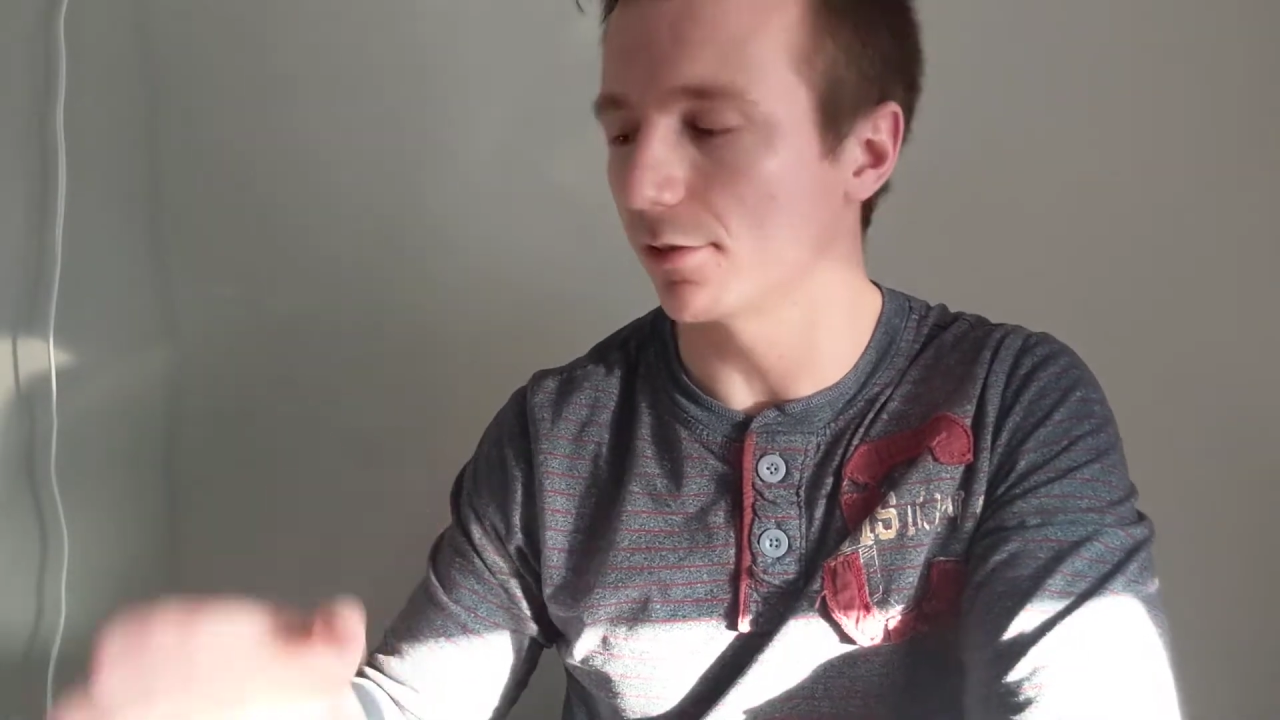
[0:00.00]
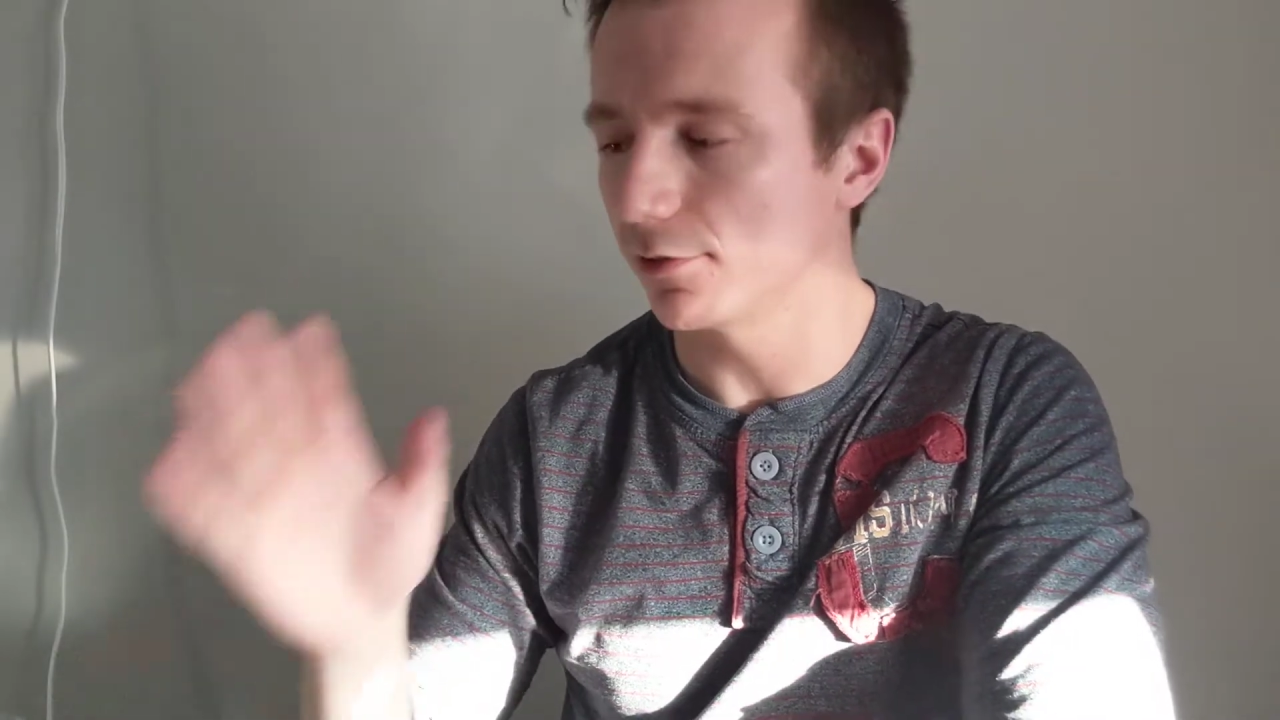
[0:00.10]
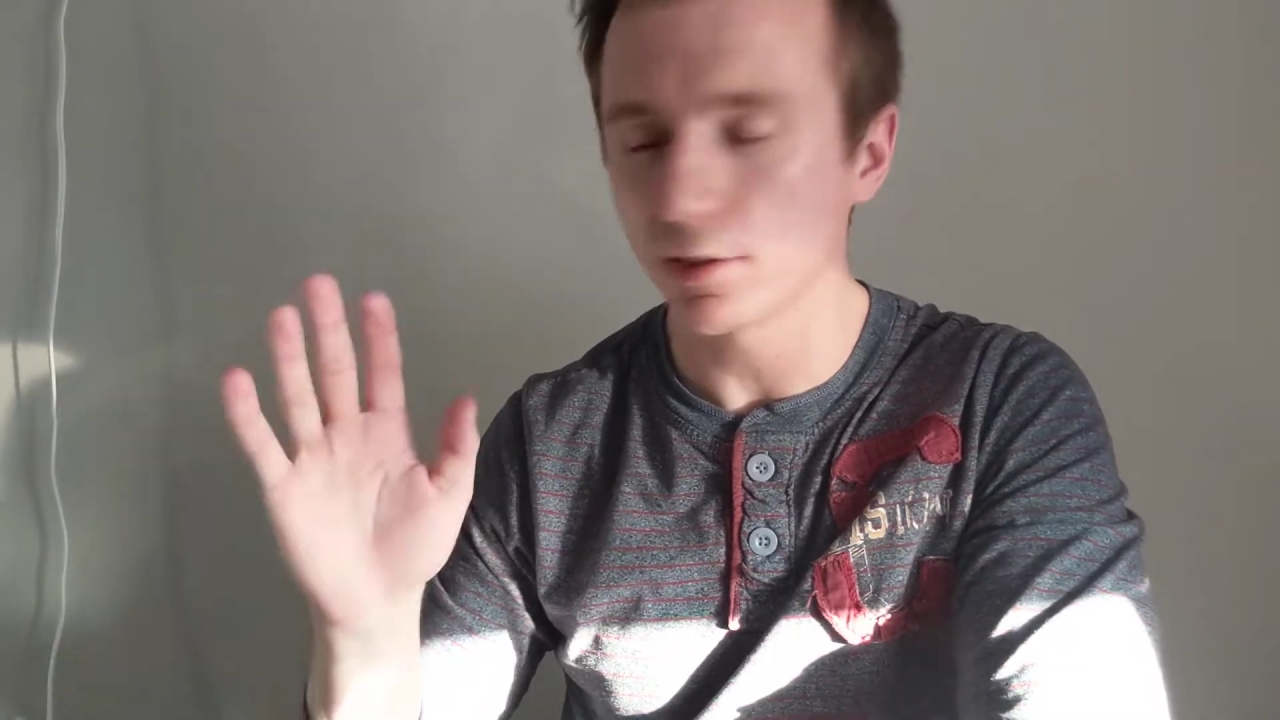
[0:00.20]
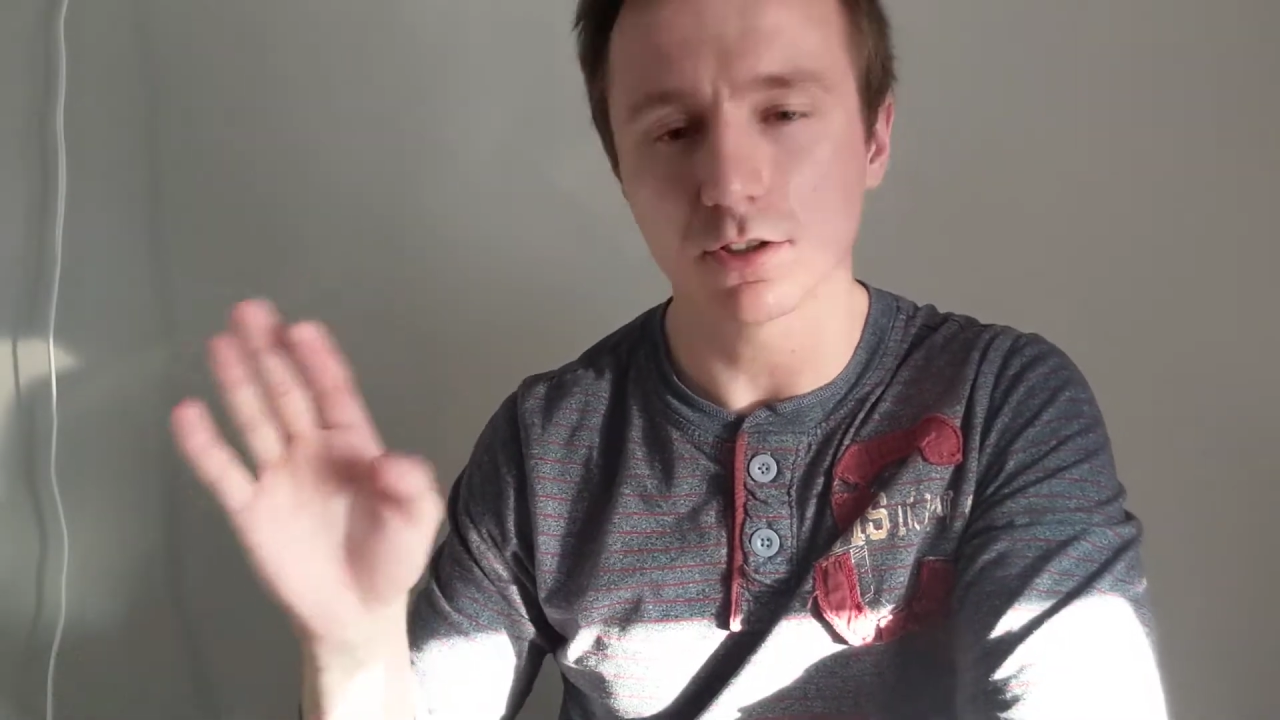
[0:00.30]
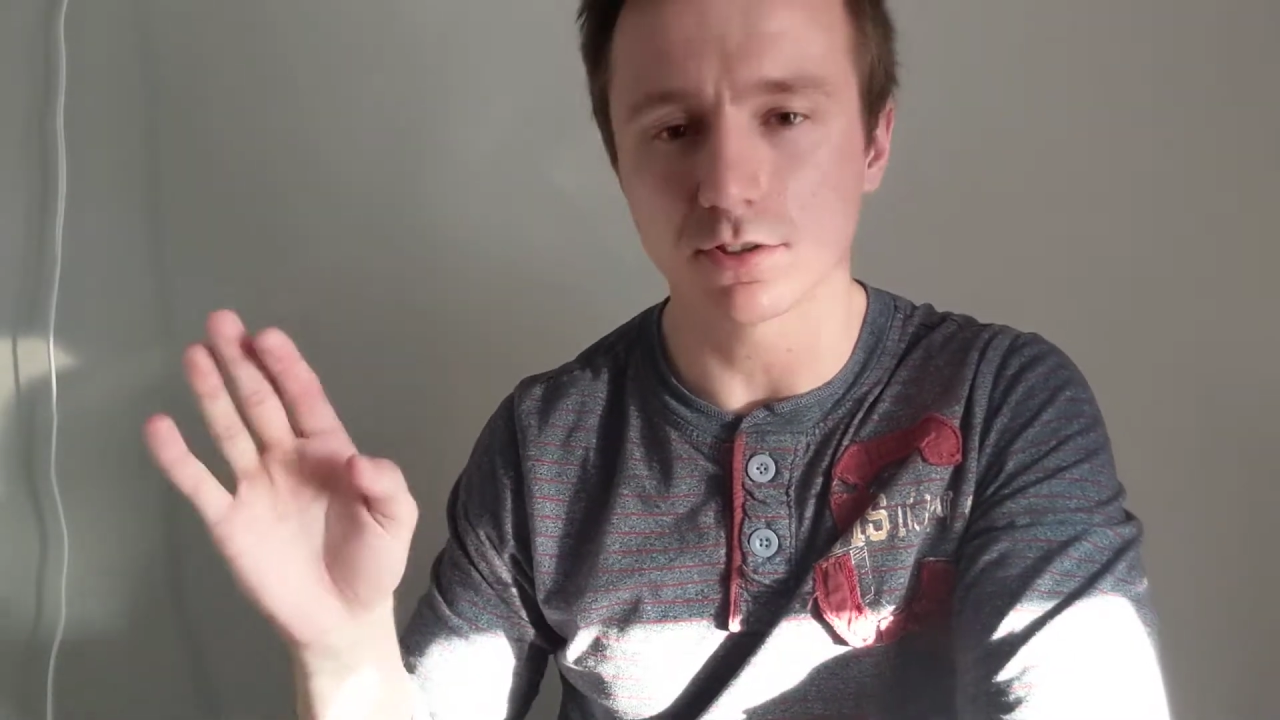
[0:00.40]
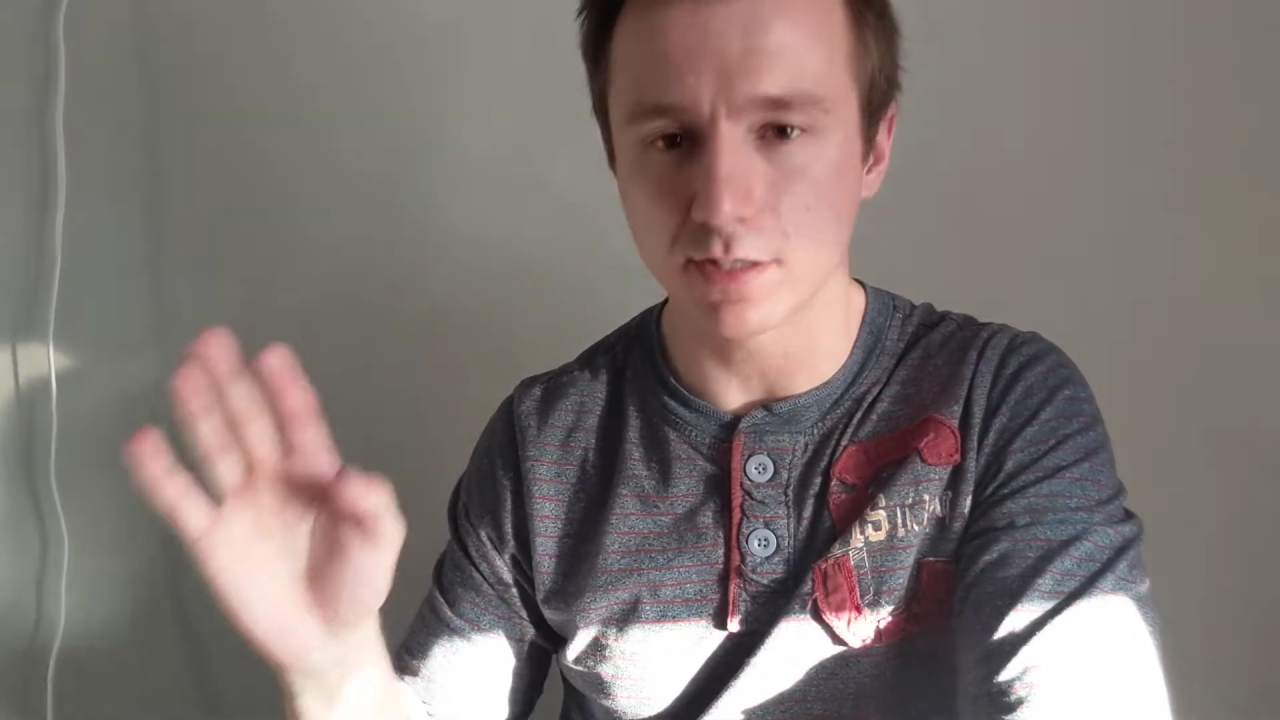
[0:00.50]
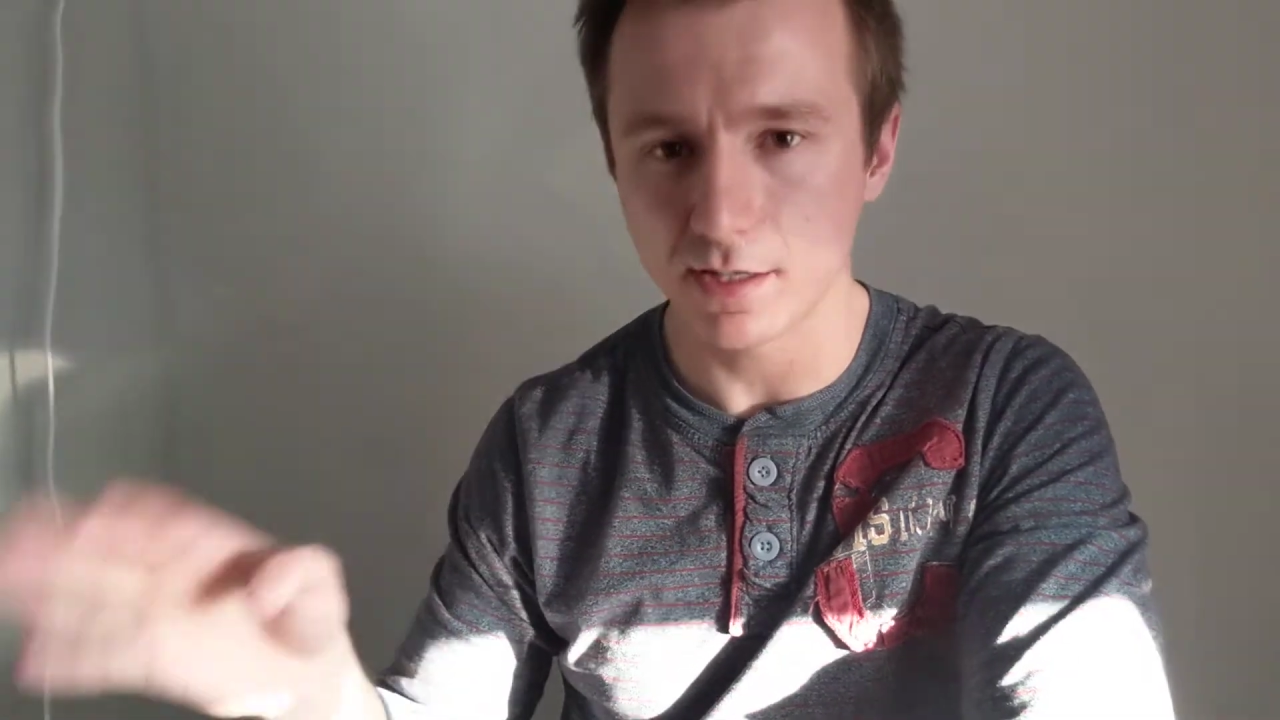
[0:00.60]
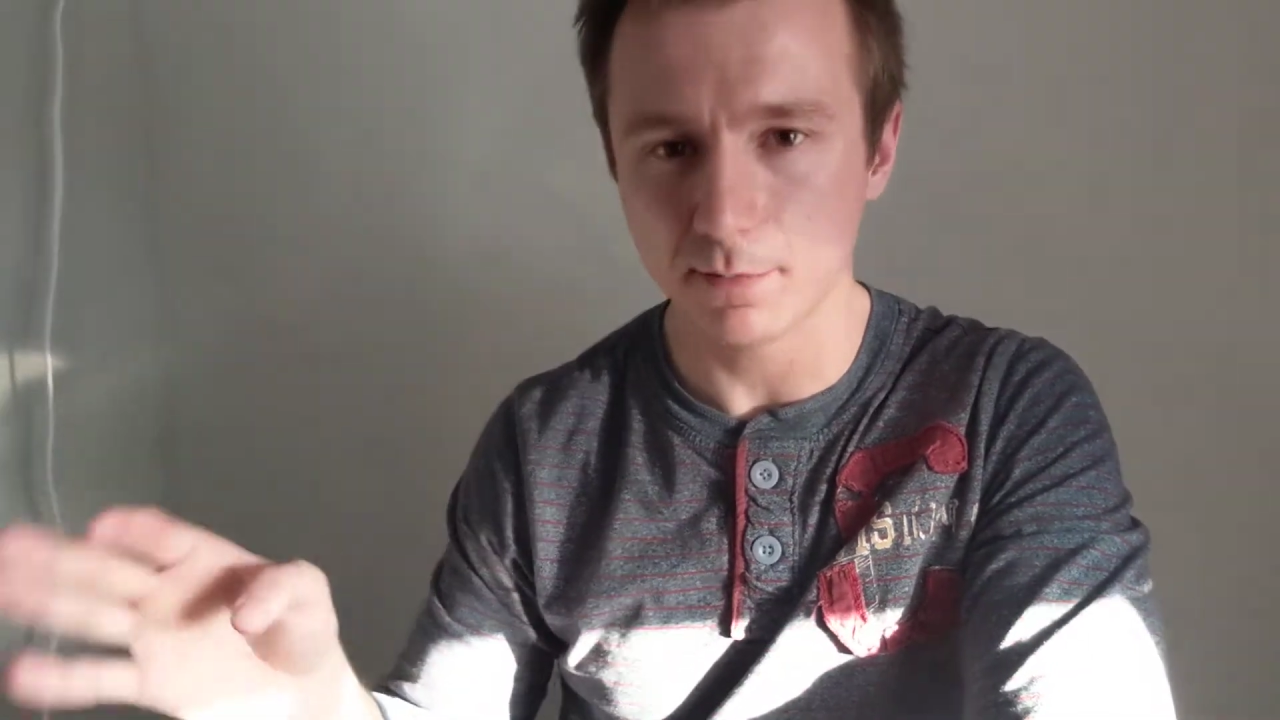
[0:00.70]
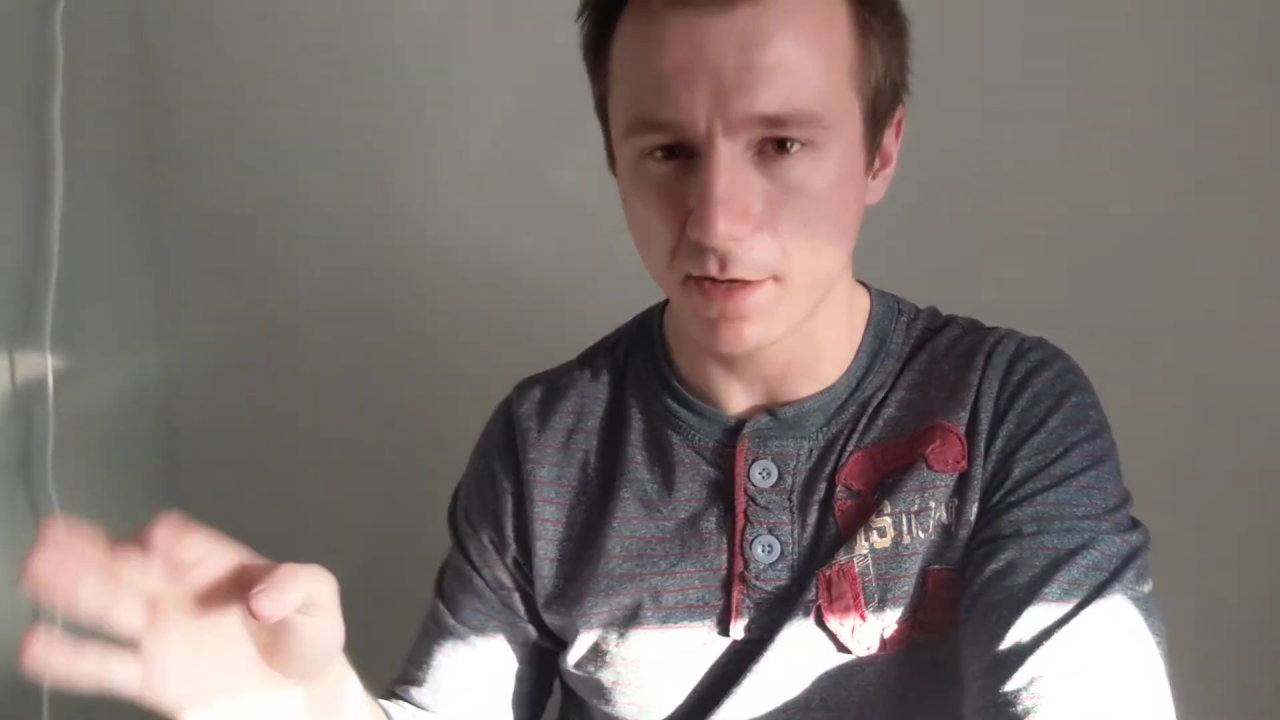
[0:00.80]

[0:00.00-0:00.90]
It's using your D